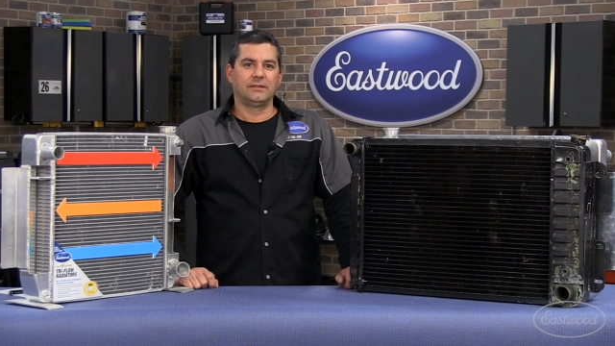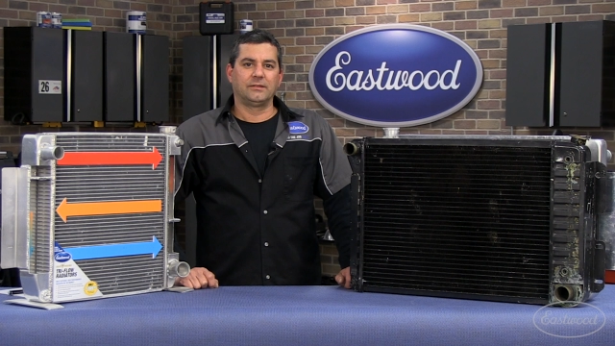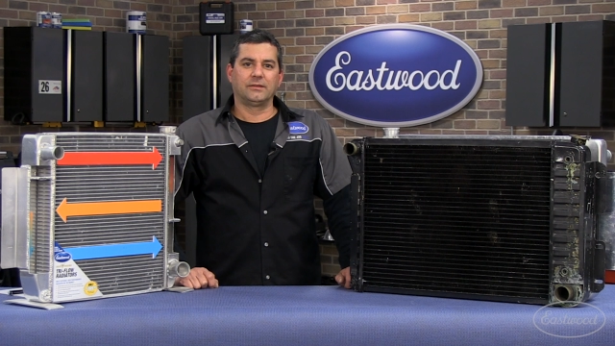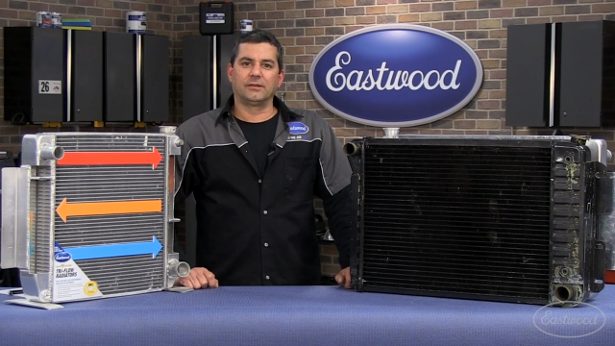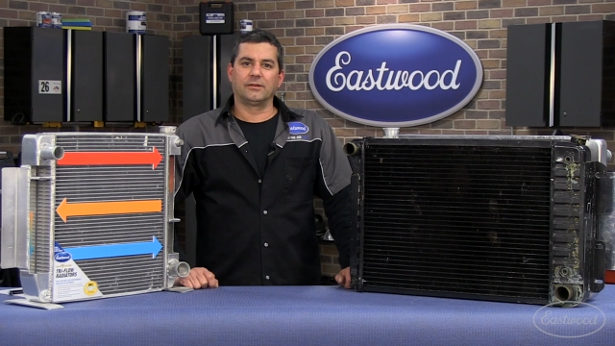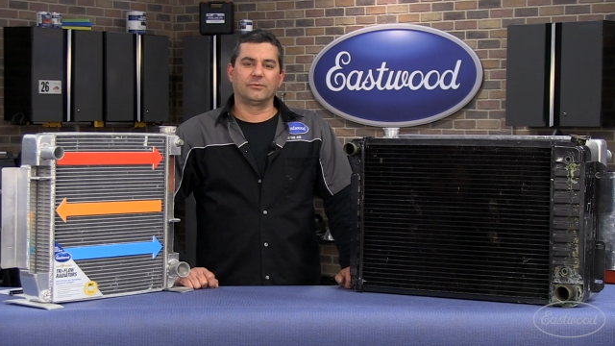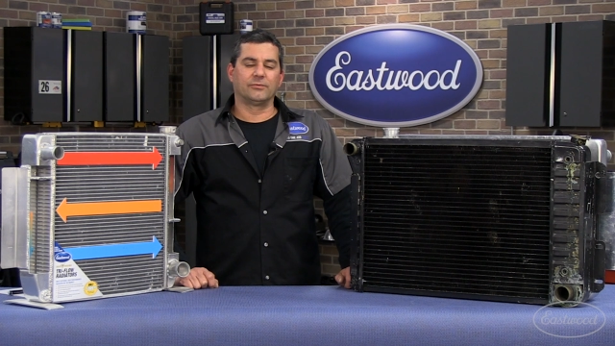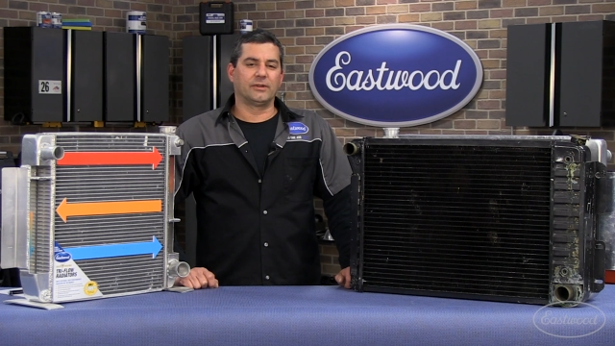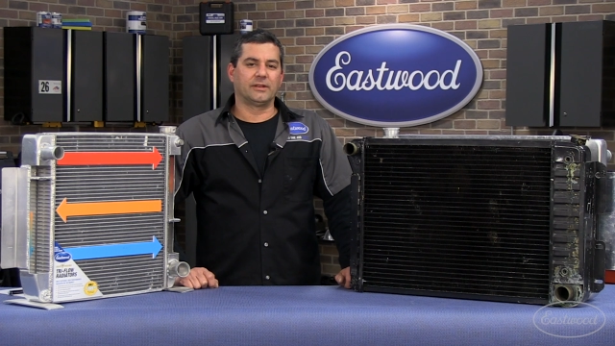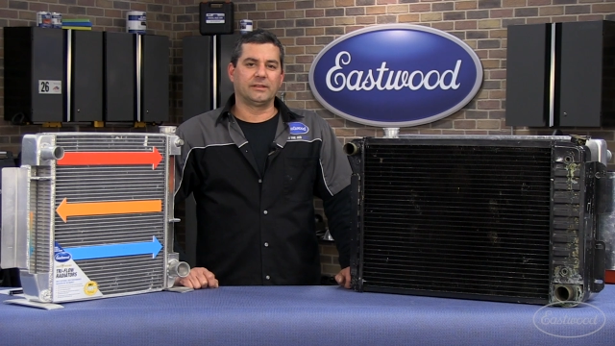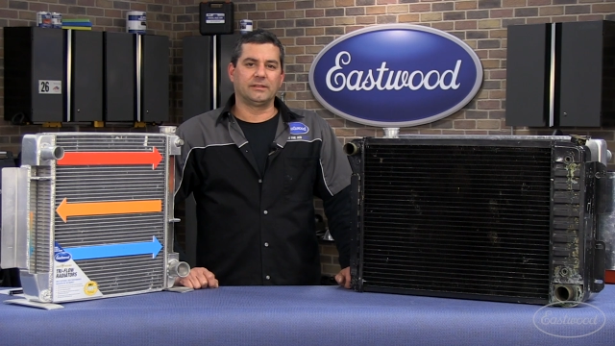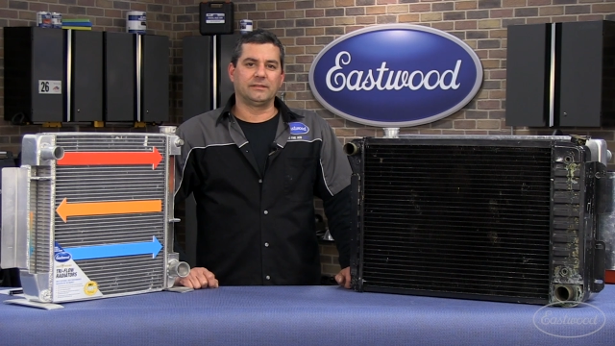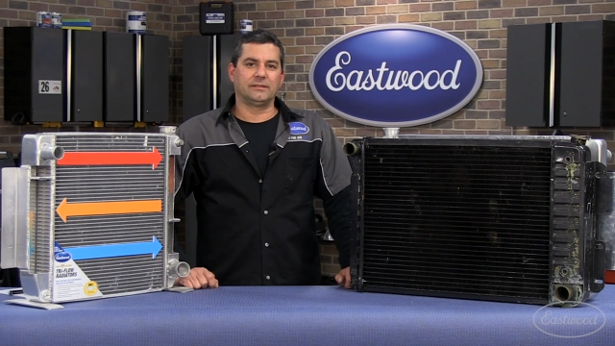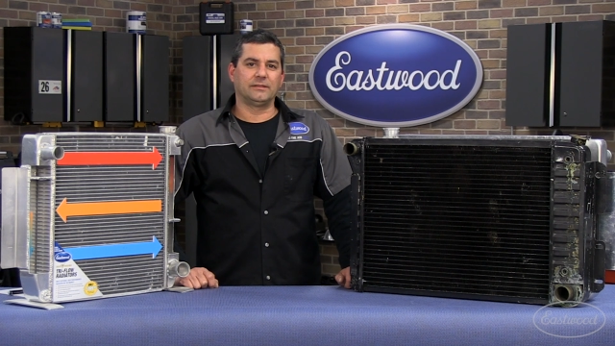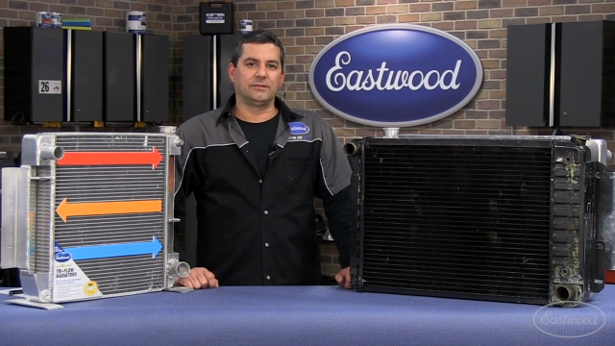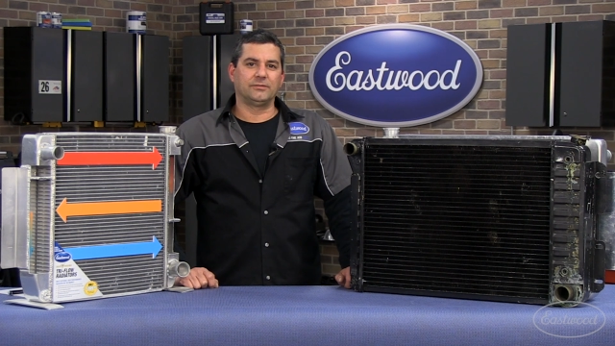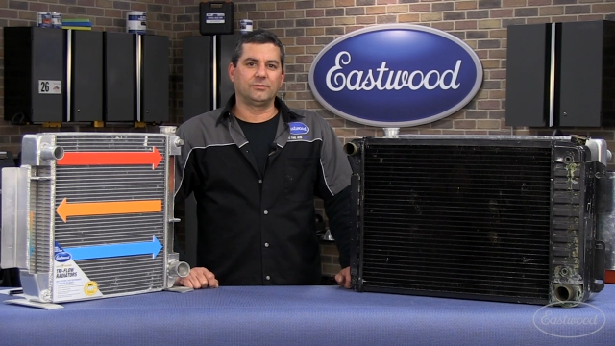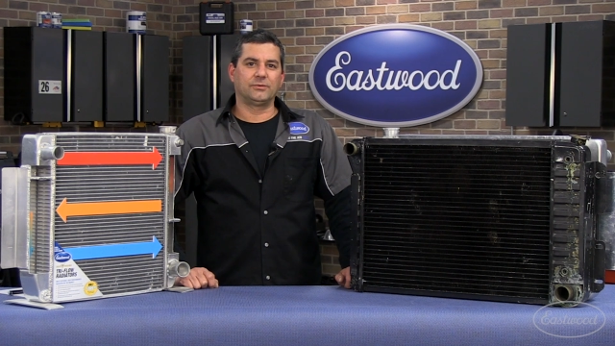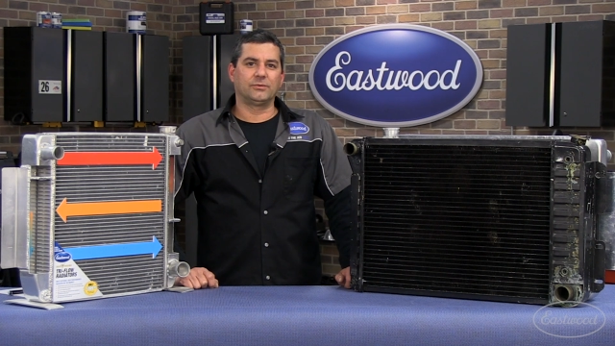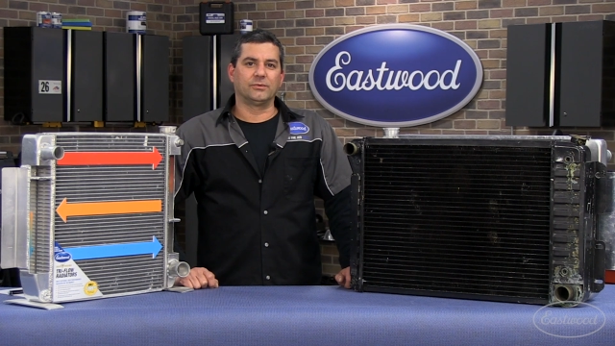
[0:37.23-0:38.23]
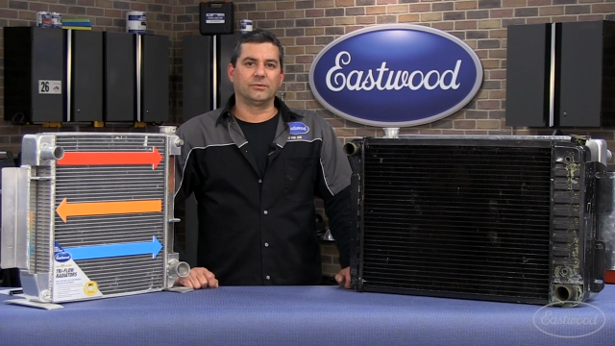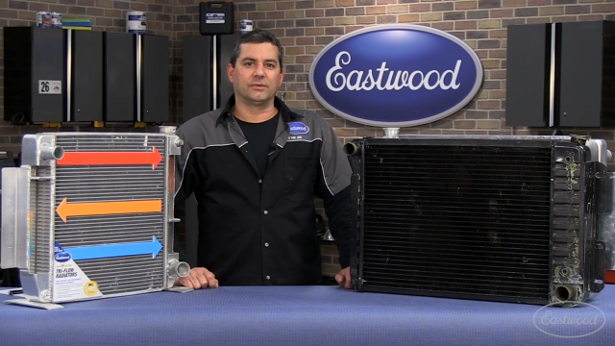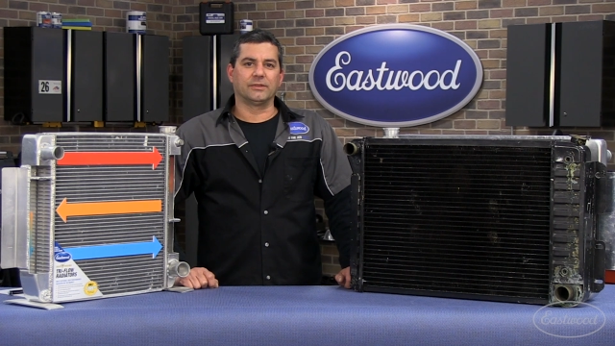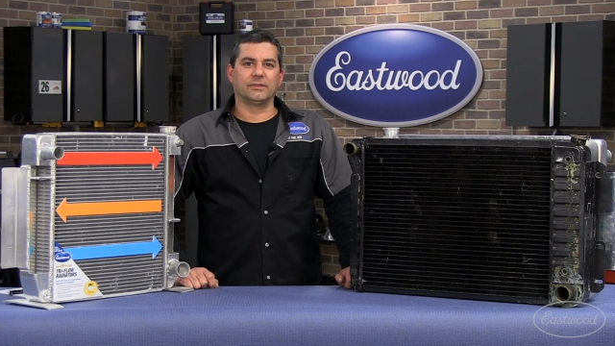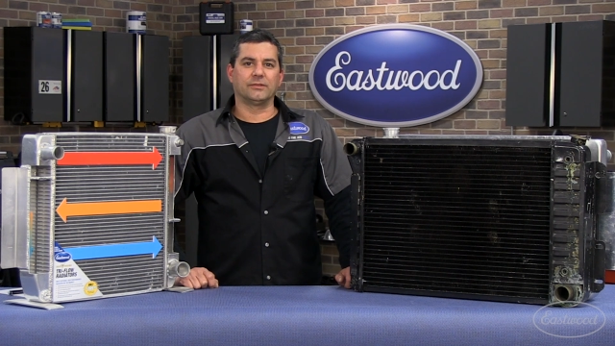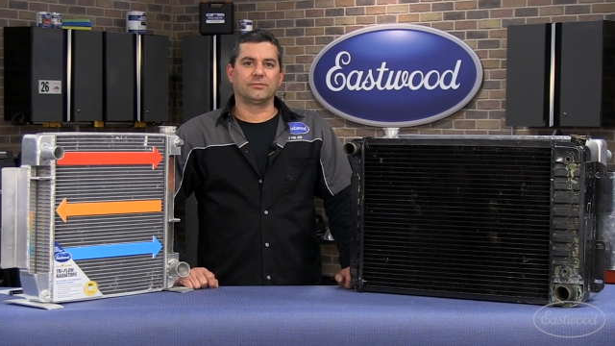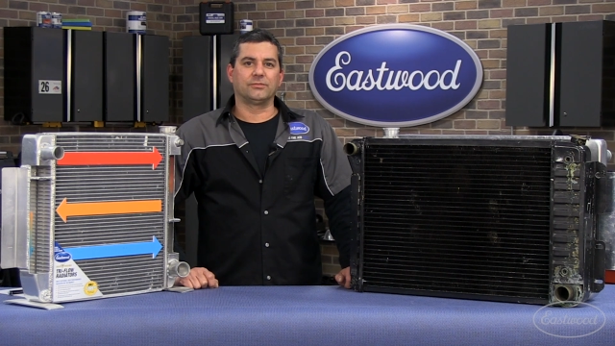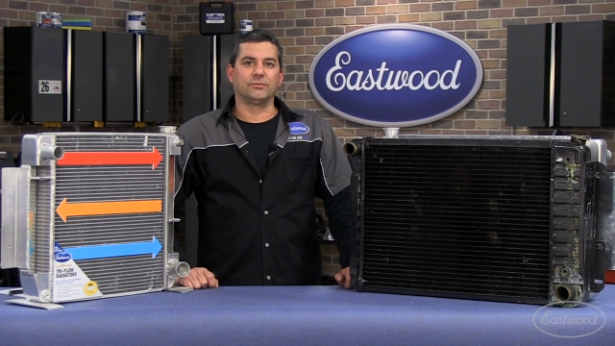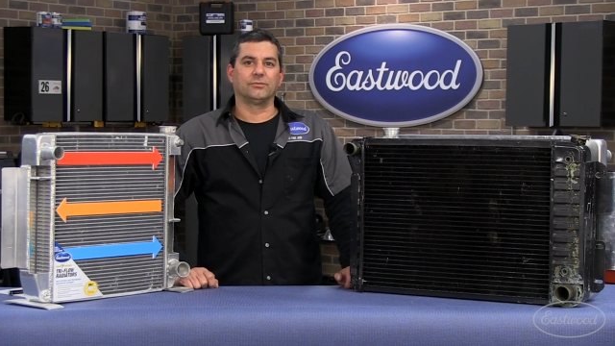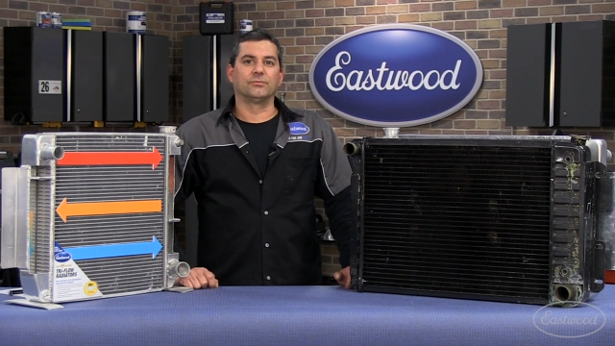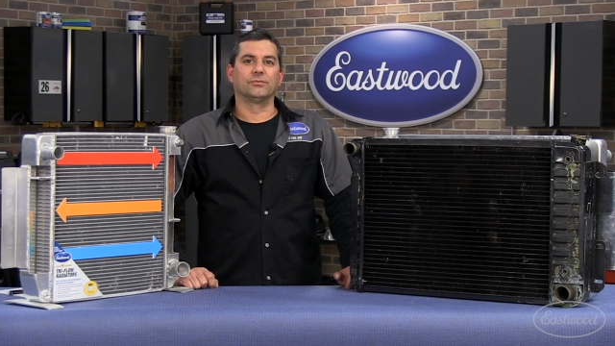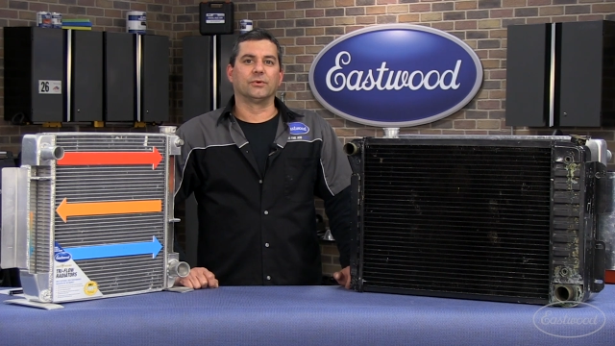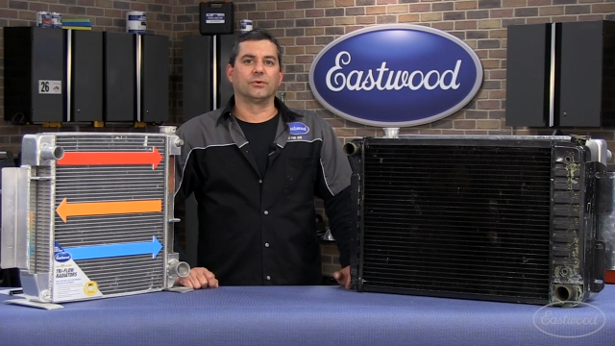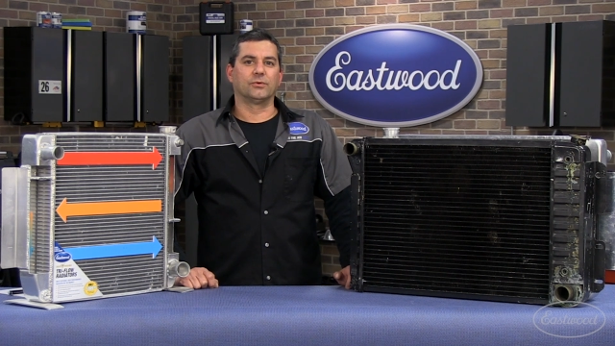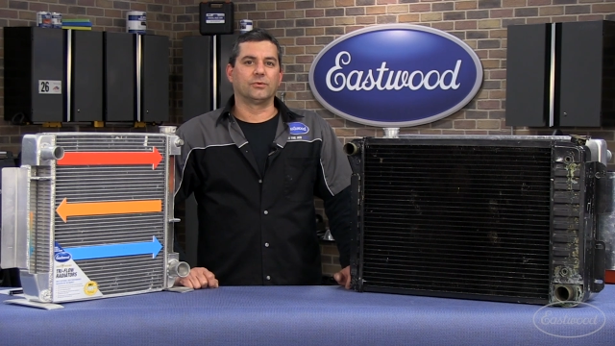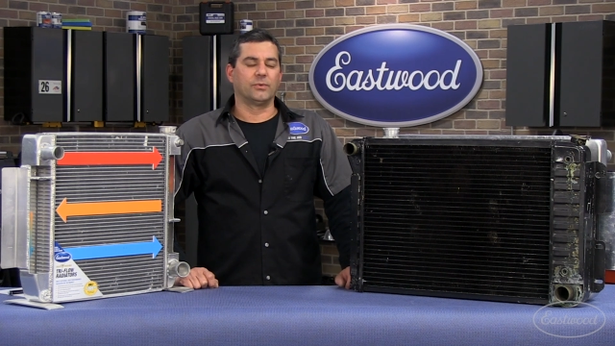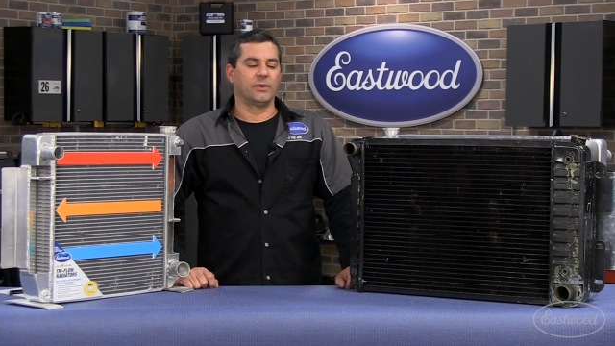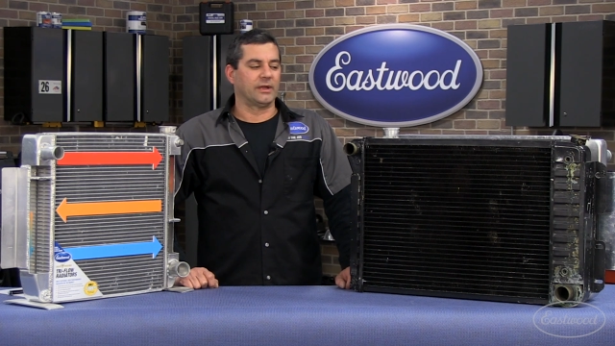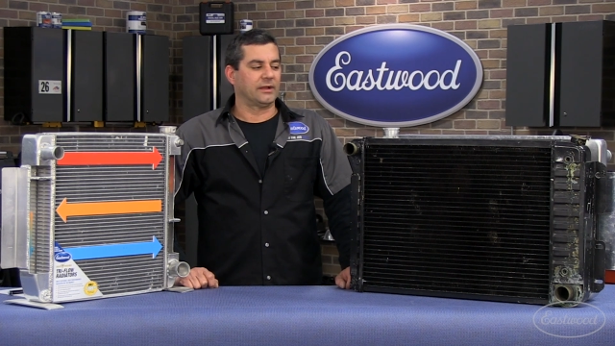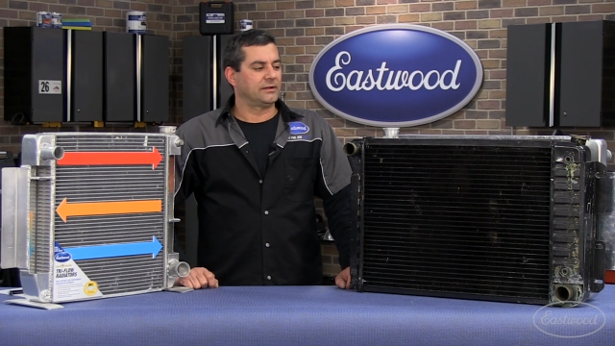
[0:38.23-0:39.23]
you're gonna run into these cooling issues real
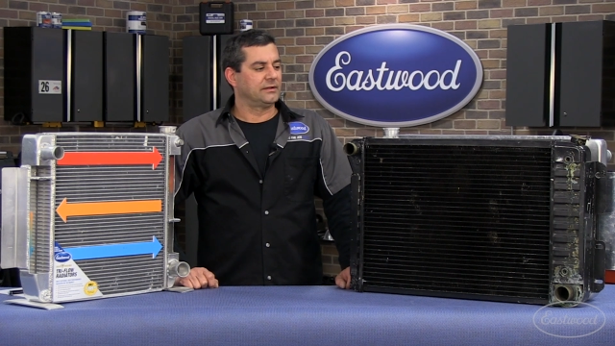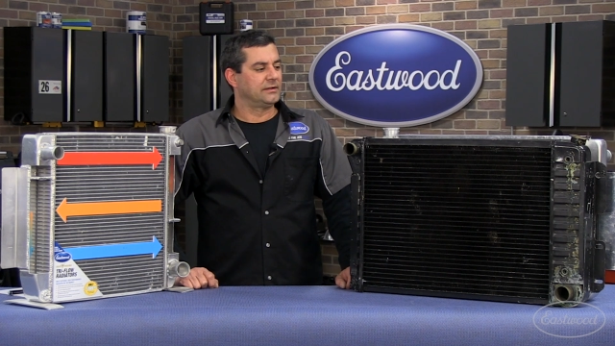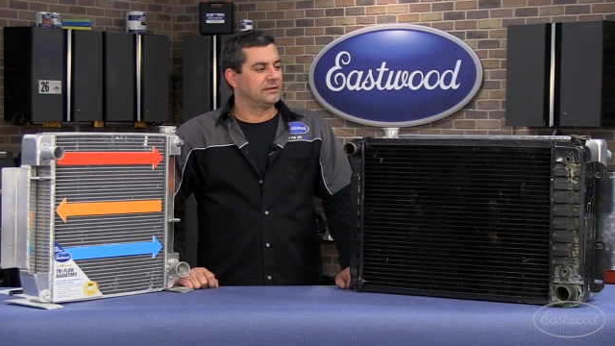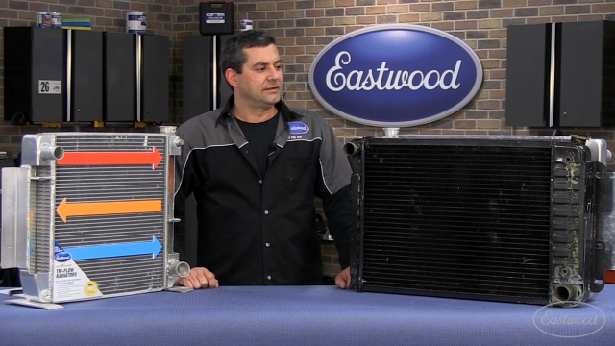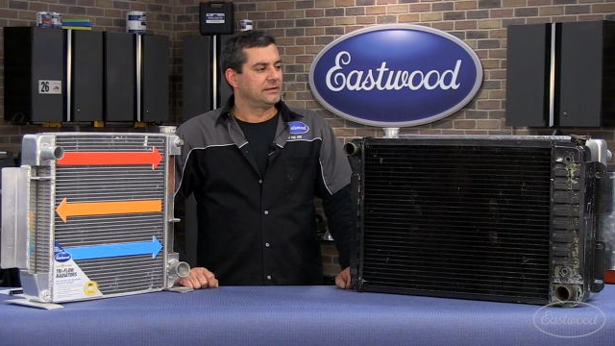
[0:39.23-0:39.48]
quick